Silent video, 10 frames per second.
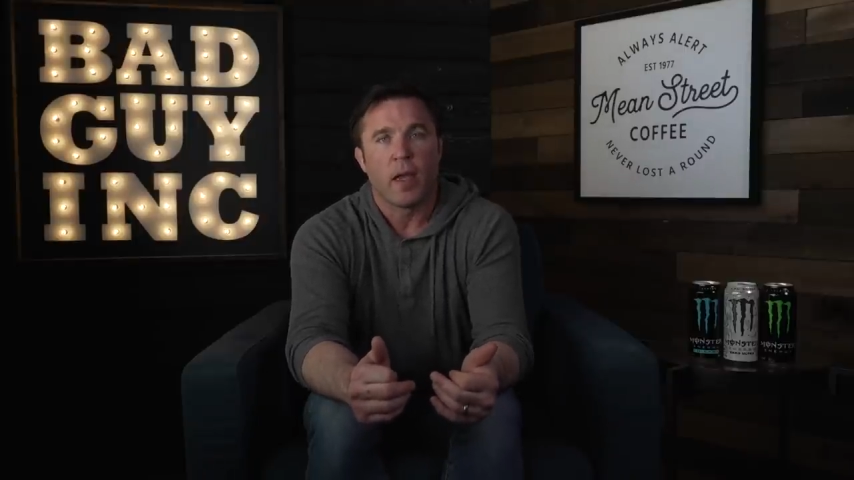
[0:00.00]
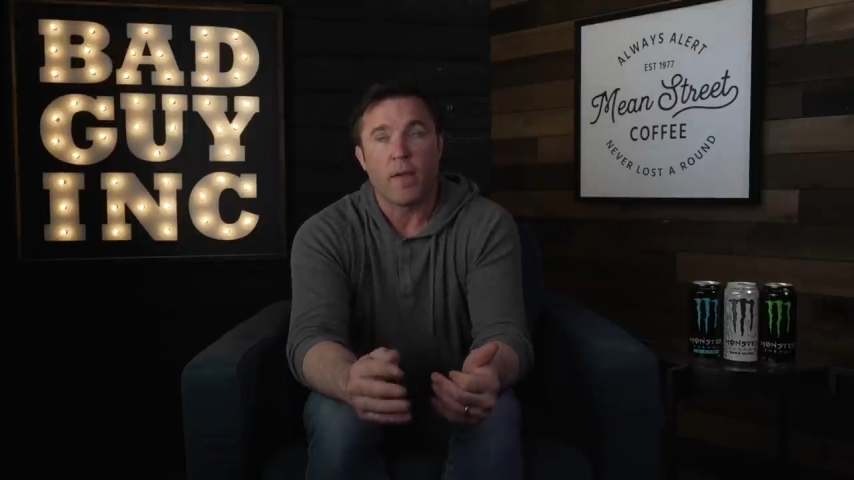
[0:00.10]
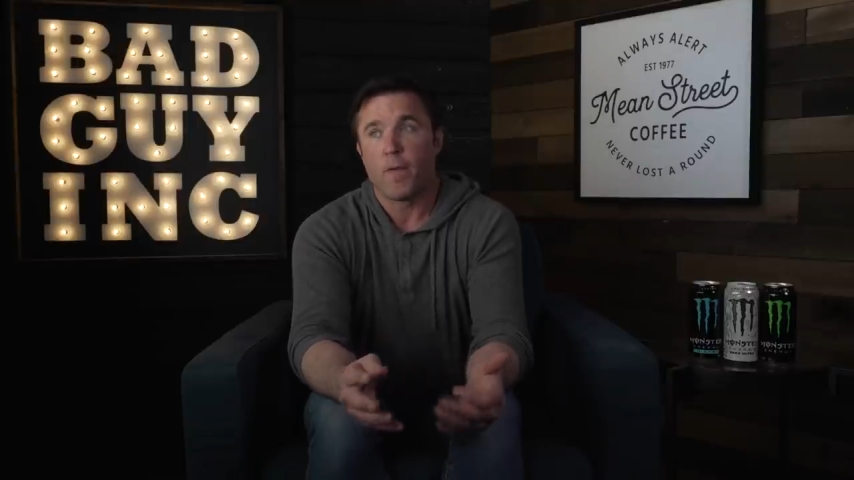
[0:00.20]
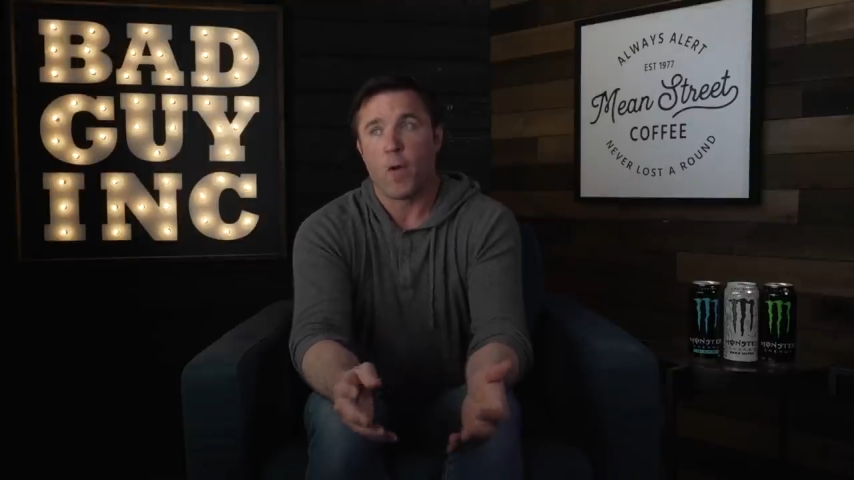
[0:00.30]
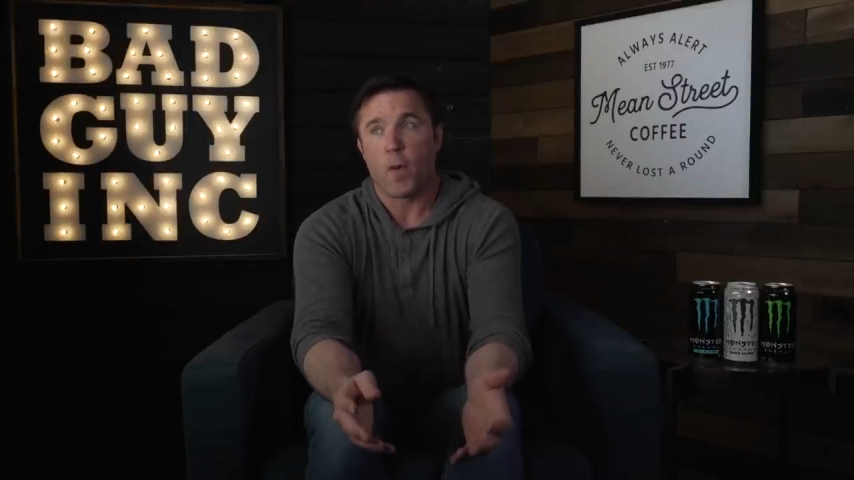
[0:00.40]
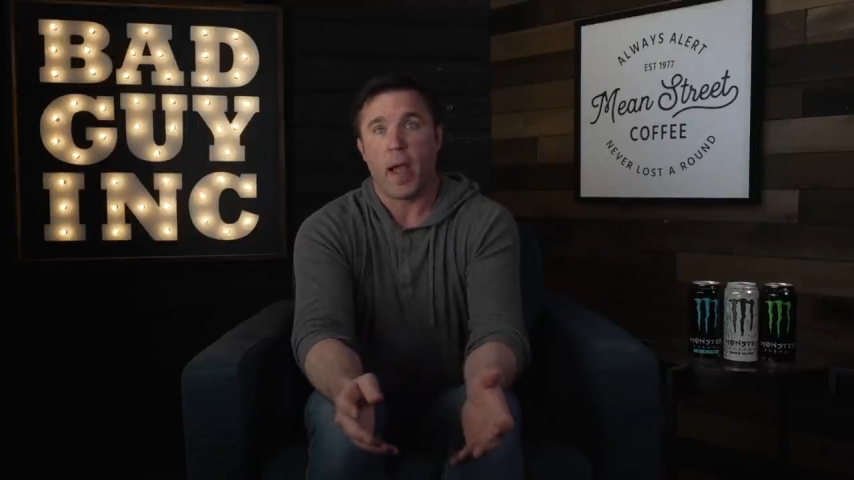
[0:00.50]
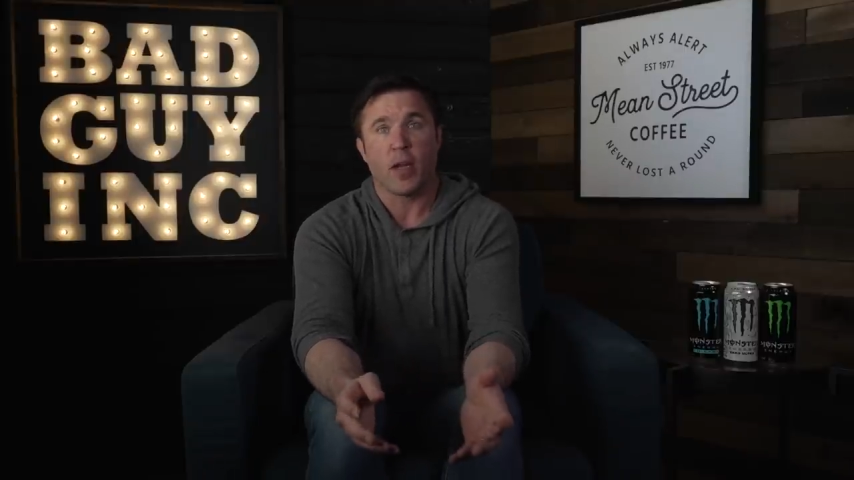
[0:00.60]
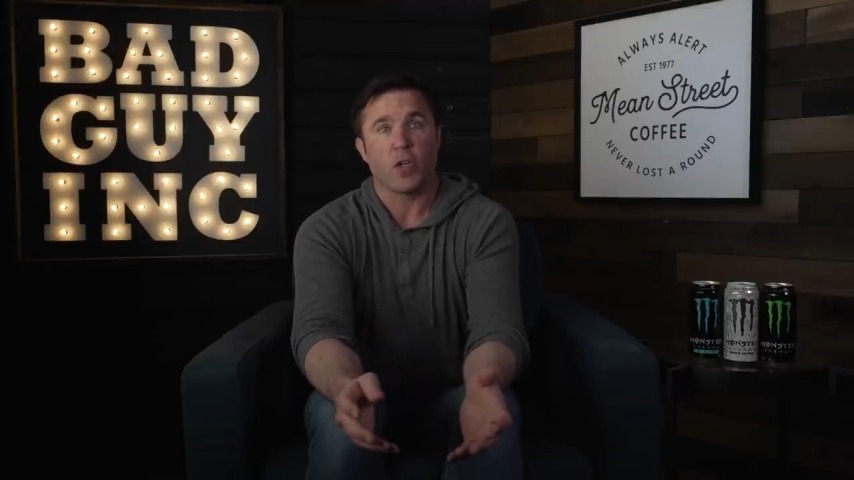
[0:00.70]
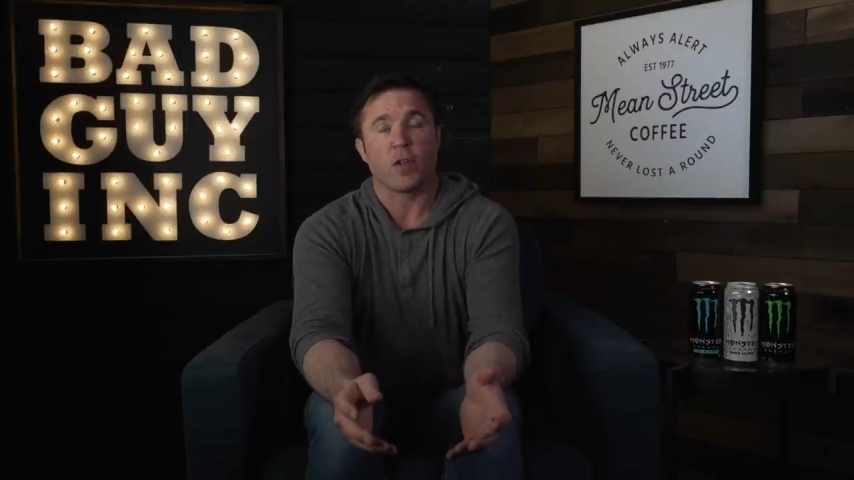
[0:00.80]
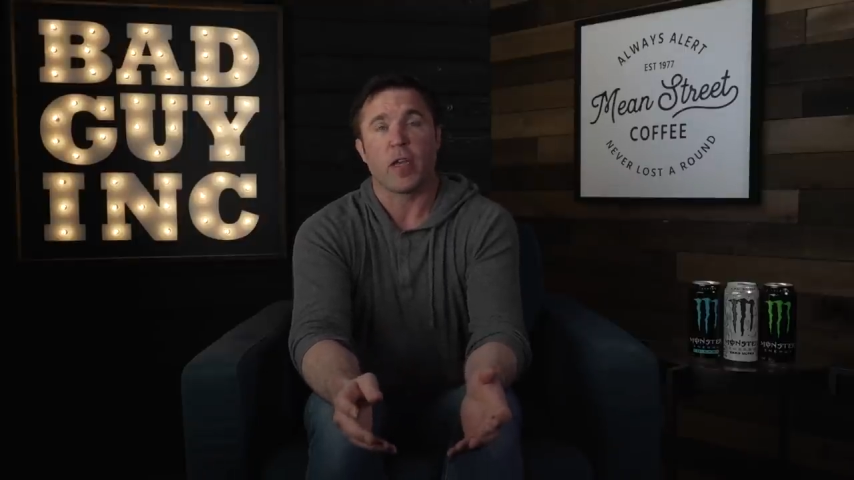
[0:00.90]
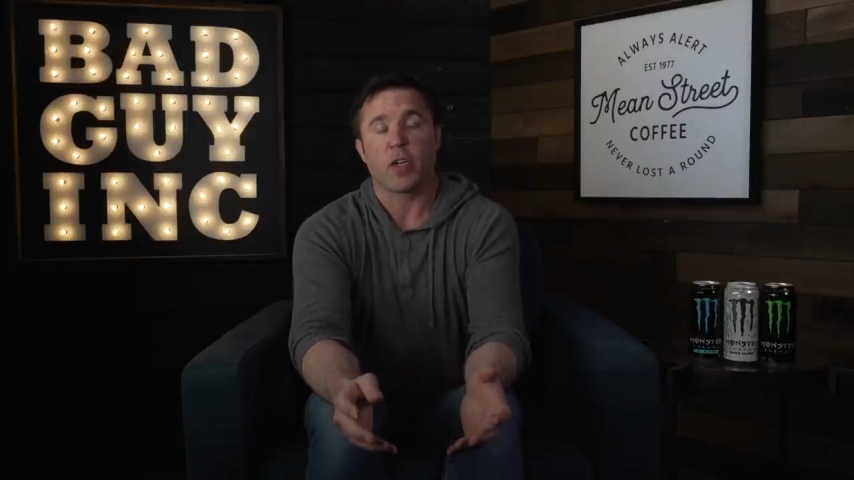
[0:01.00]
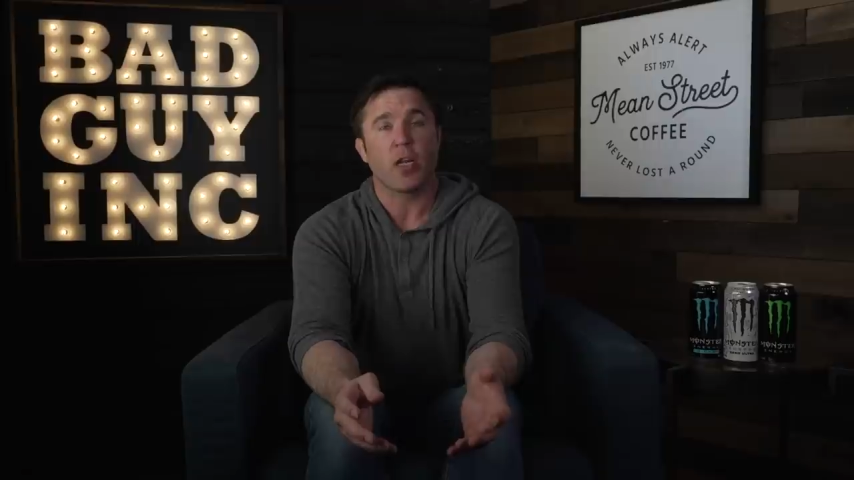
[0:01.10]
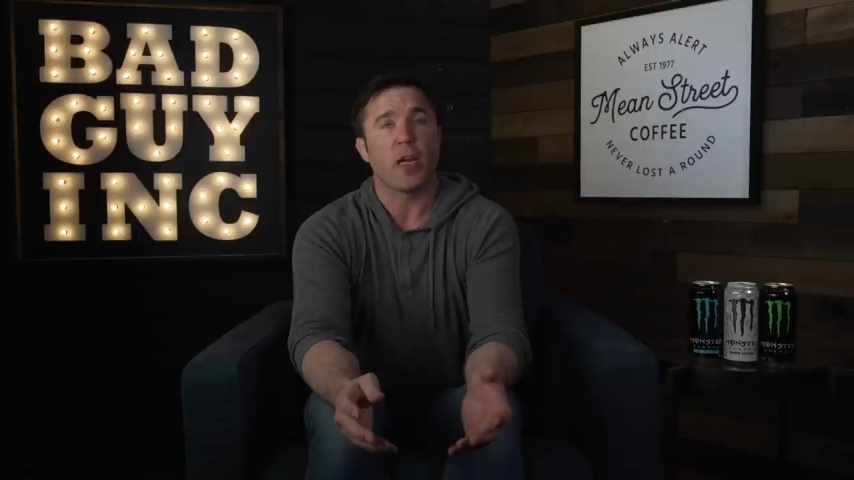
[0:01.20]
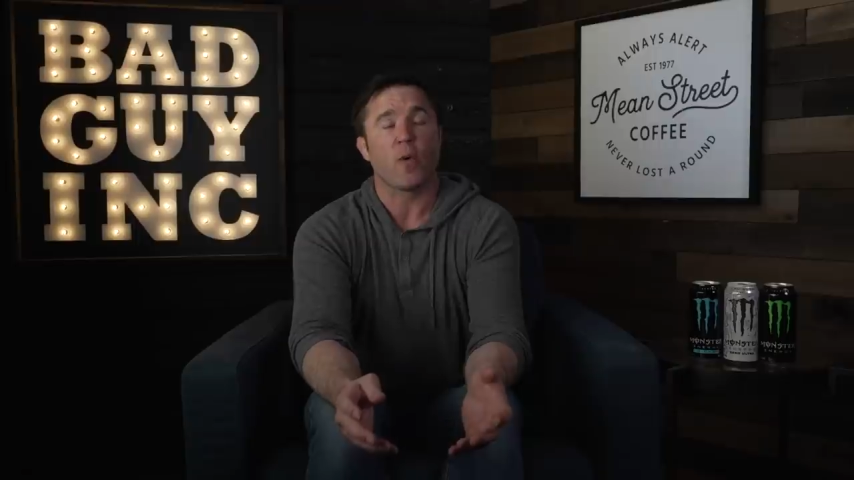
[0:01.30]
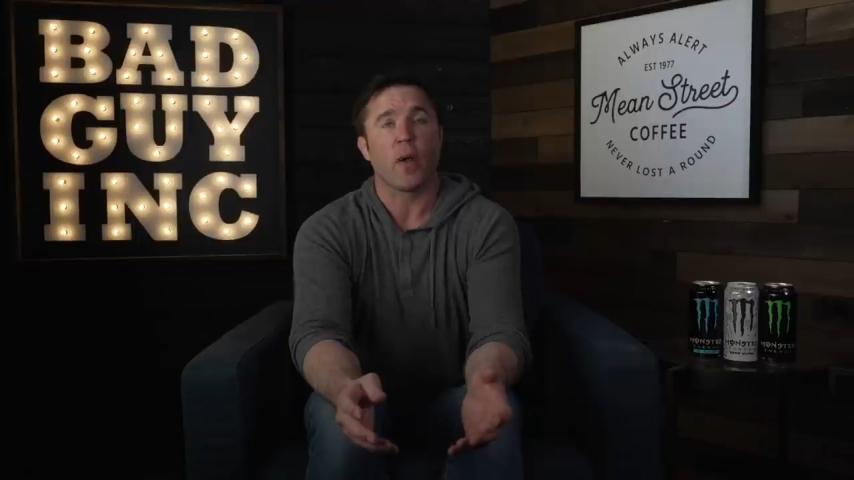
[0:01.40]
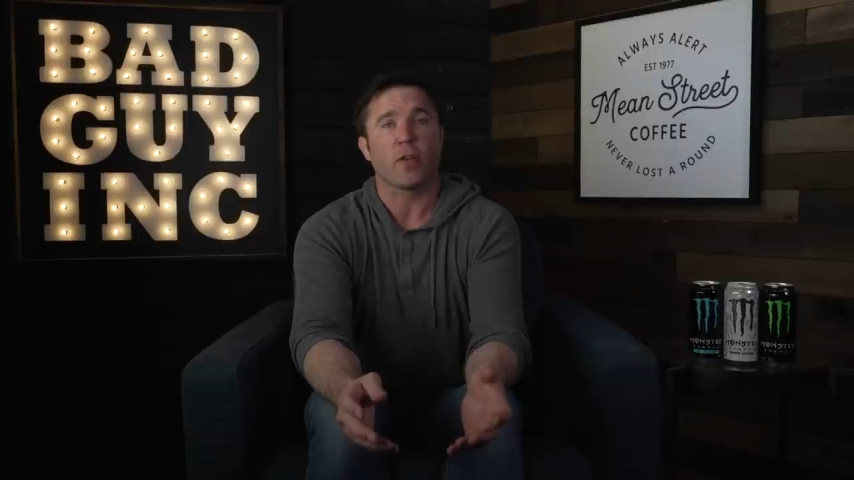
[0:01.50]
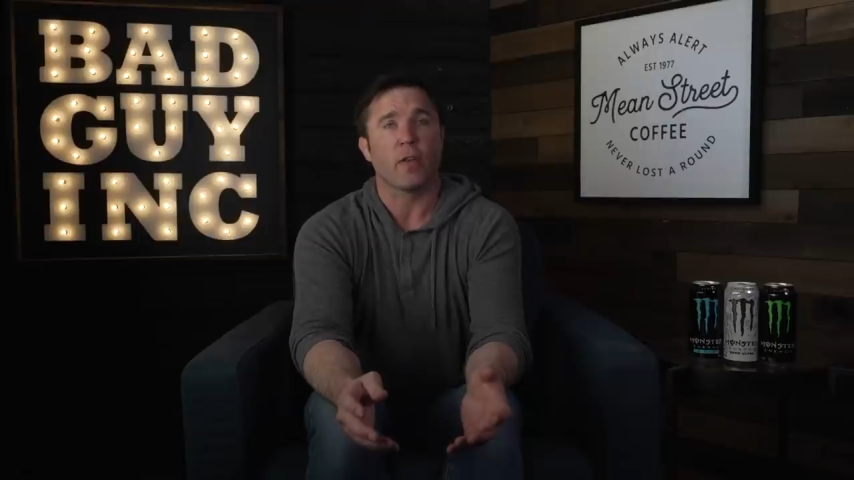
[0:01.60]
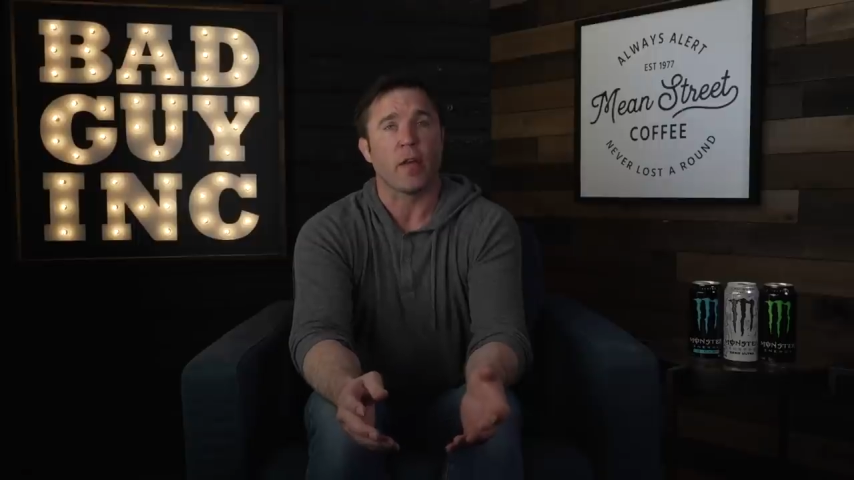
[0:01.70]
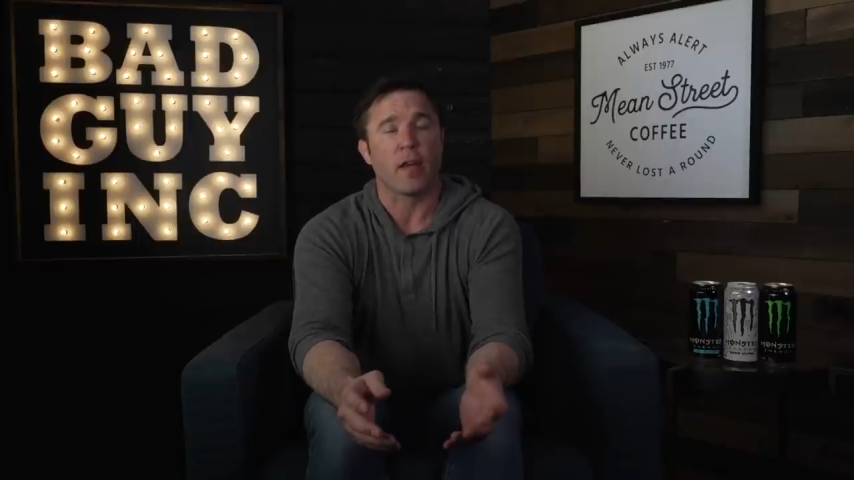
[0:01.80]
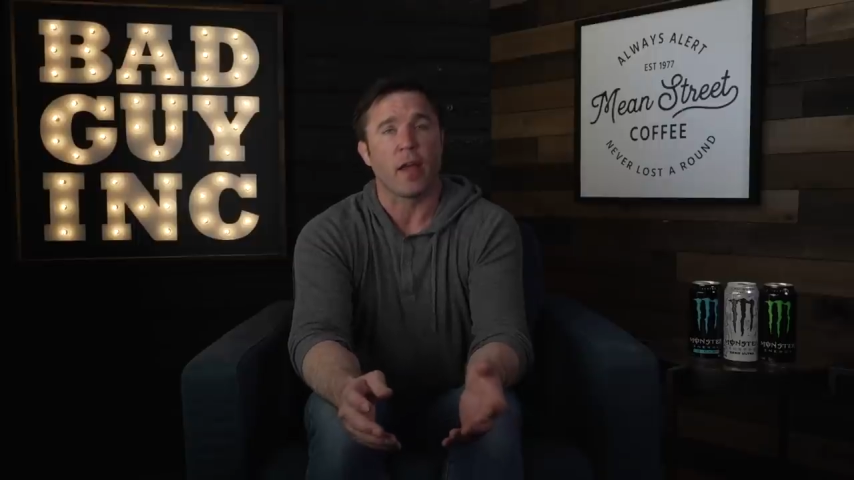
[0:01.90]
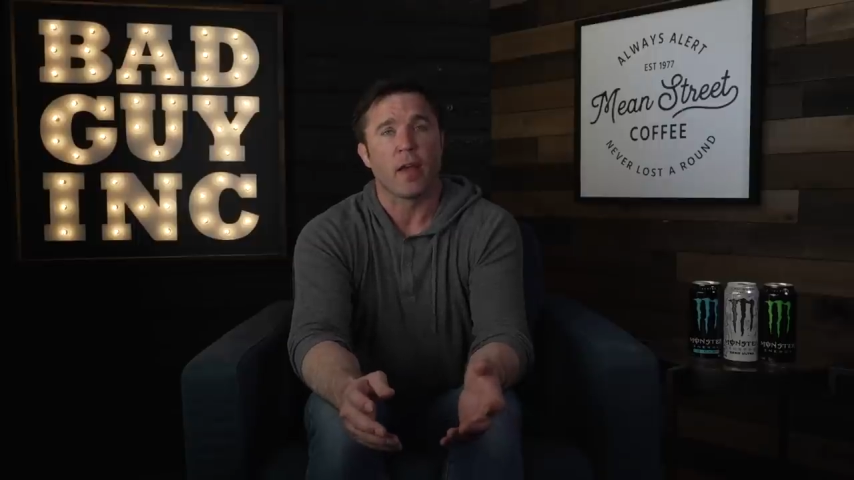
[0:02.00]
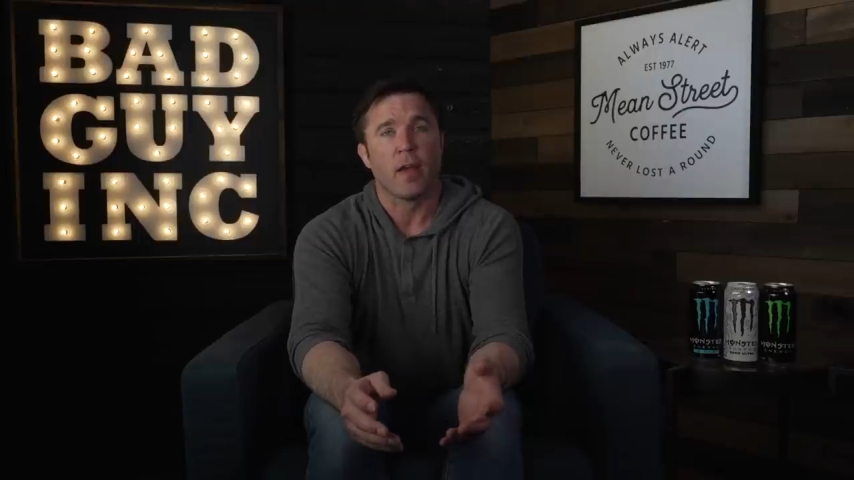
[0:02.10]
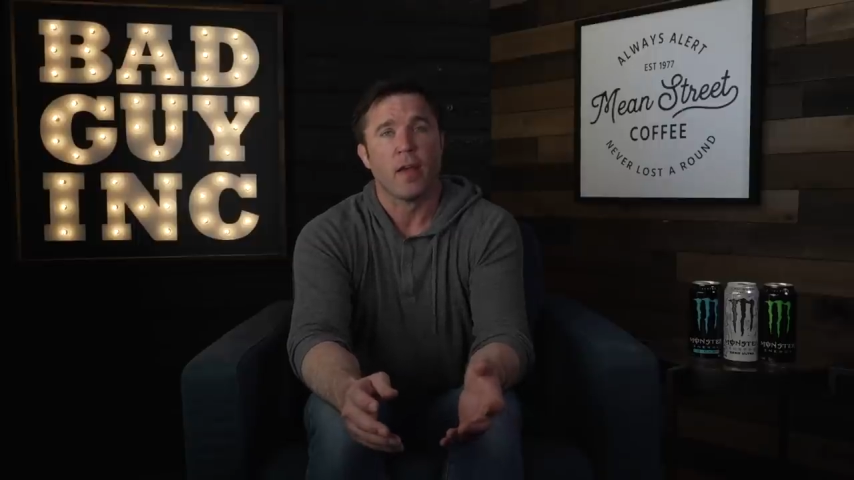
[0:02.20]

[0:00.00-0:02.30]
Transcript: He had 4 matches. He actually had to wrestle that day.